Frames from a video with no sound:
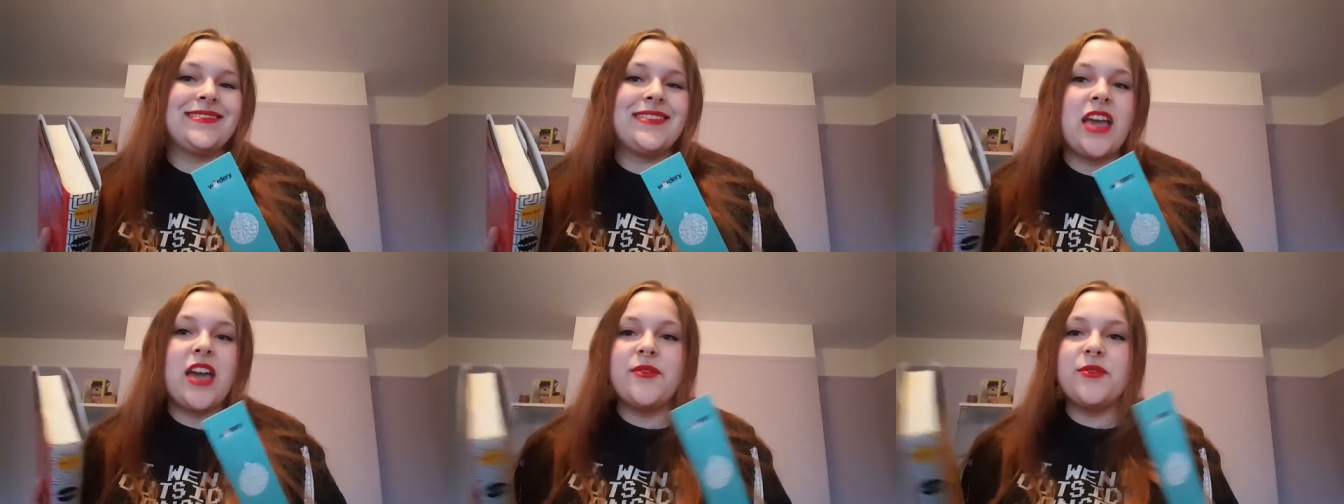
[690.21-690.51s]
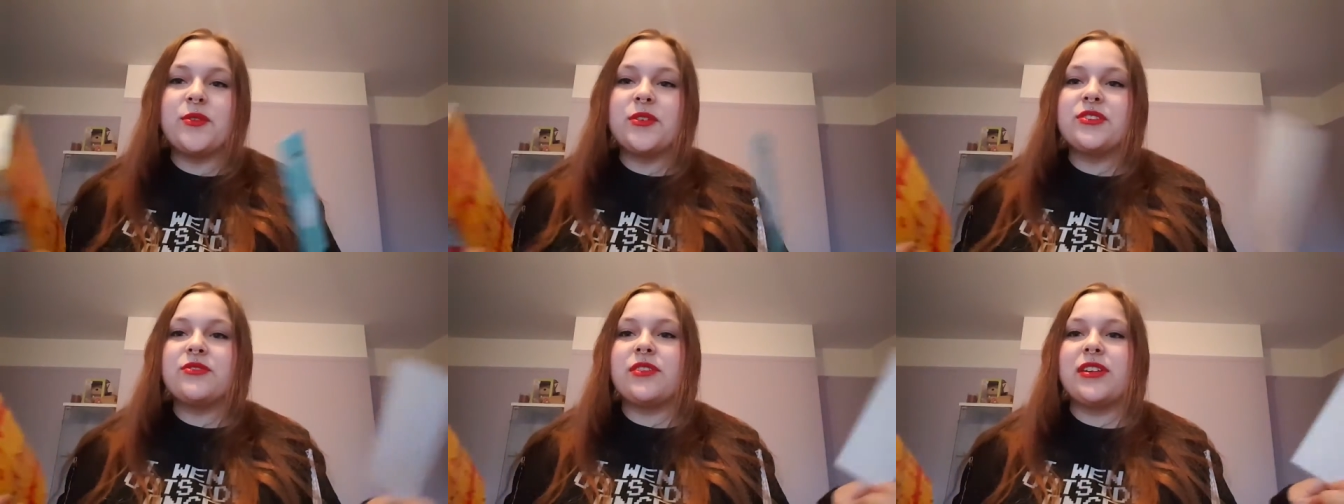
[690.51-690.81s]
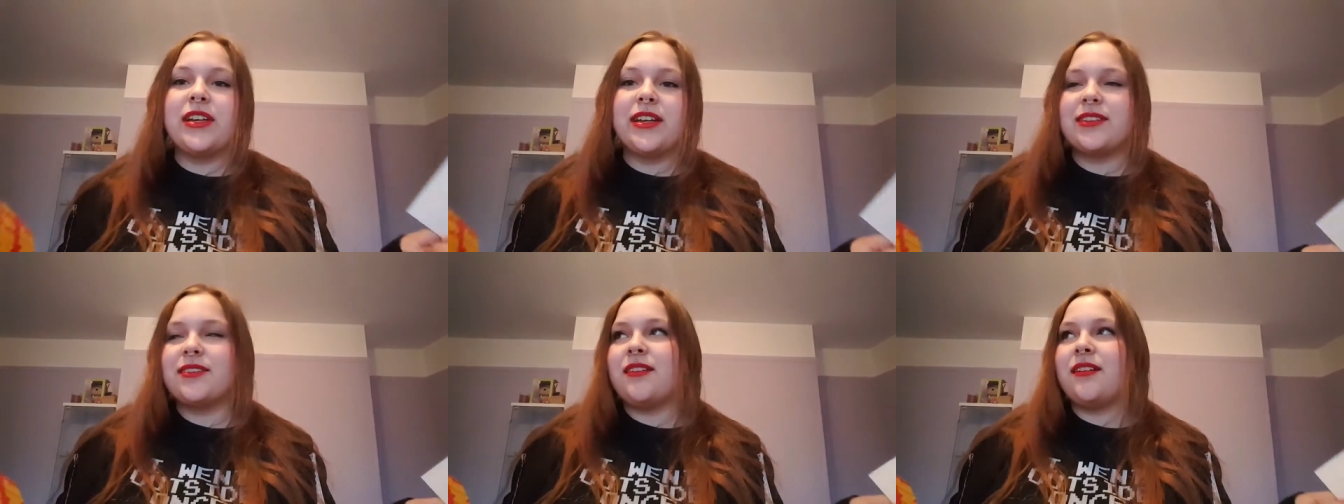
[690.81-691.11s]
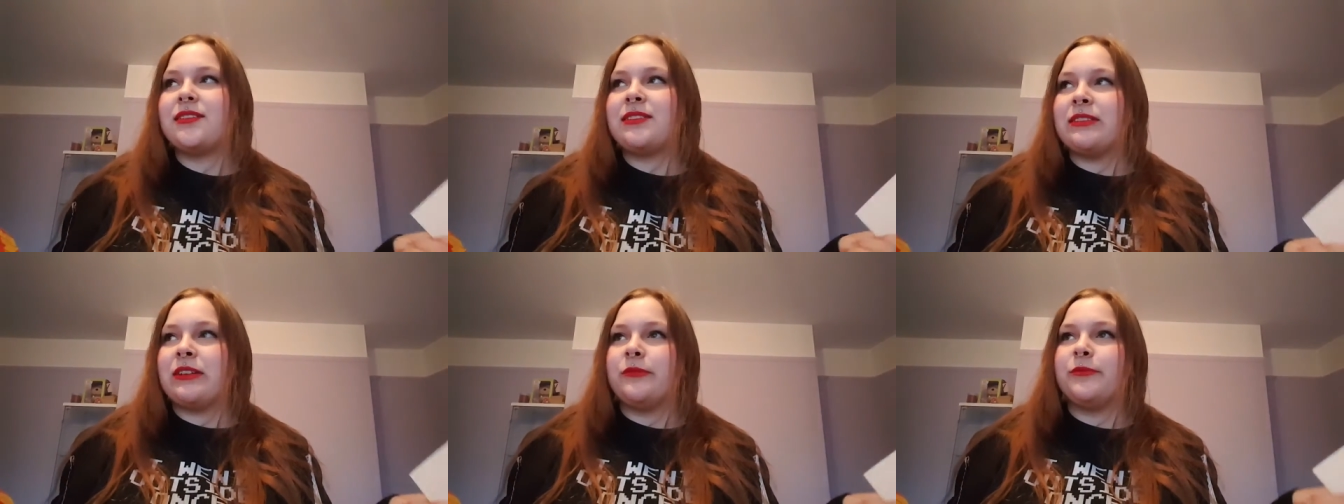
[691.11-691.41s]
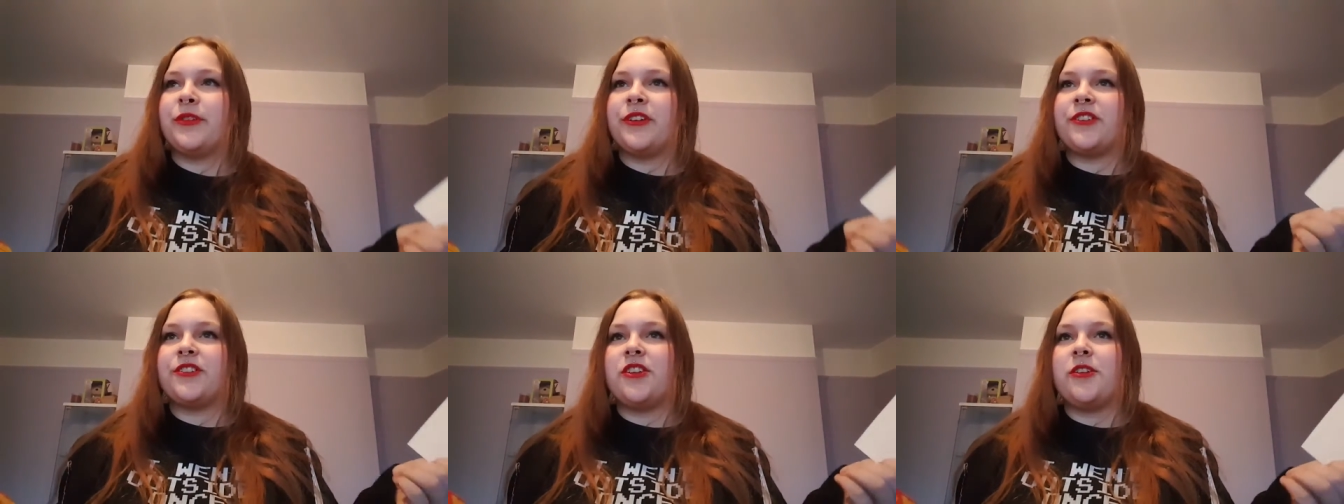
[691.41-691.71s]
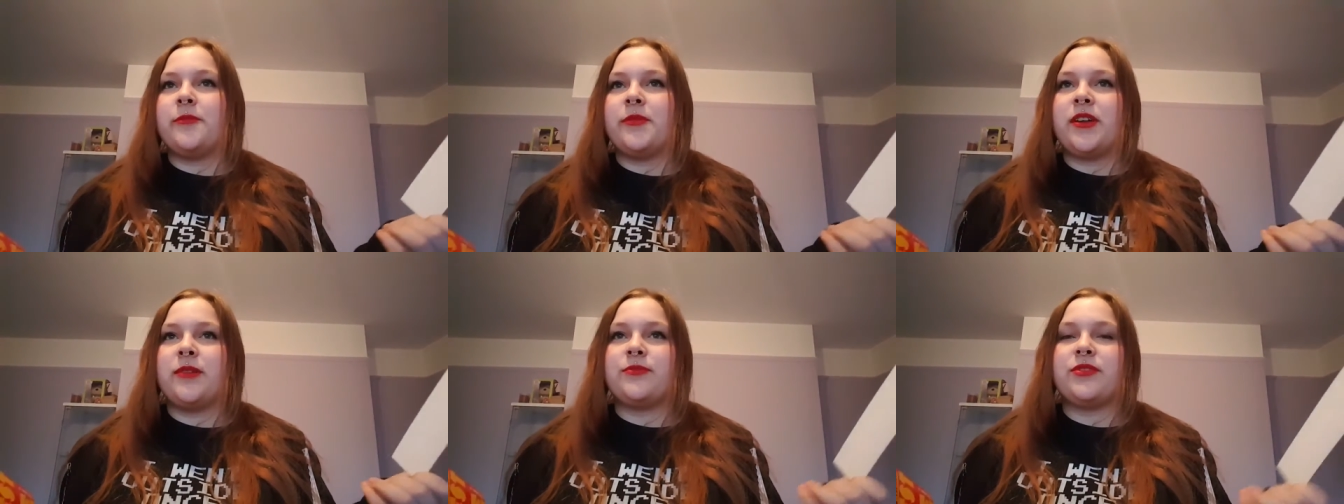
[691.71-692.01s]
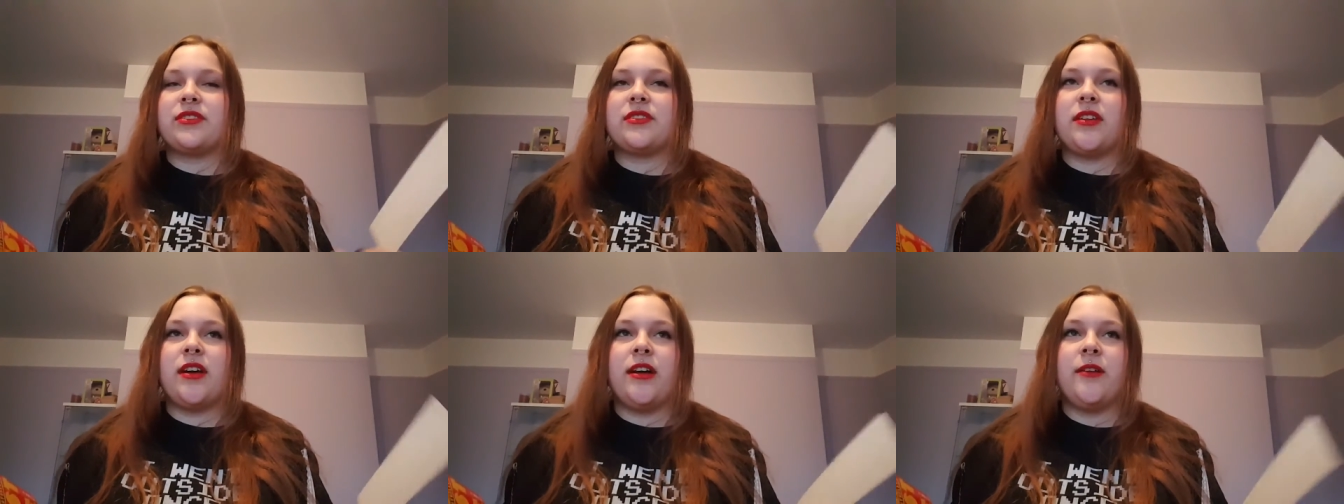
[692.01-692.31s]
Everyone's really excited on BookTube, and I'm
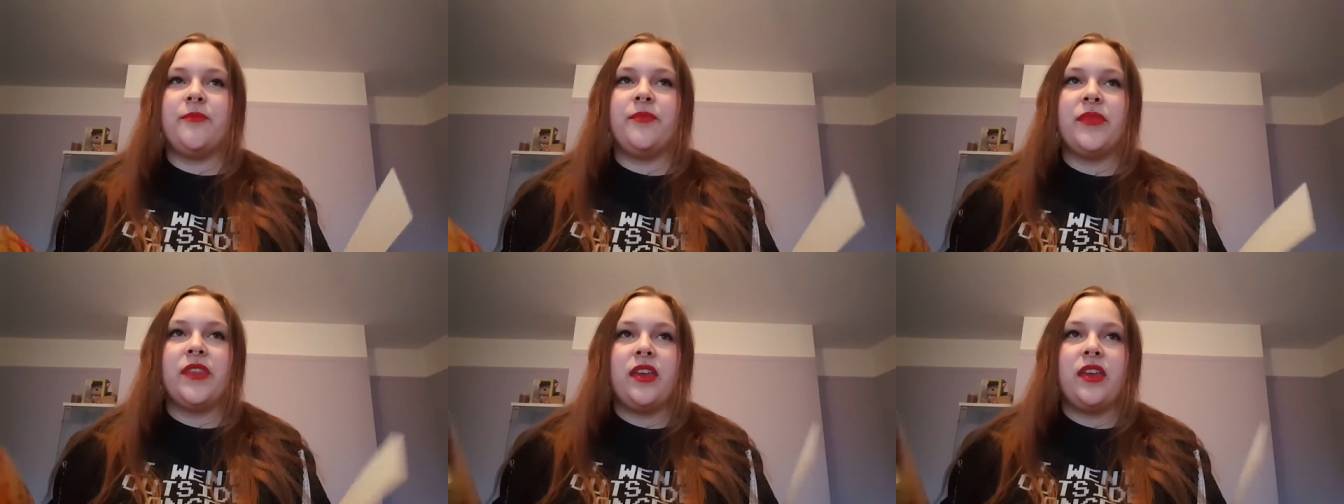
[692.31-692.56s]
just like,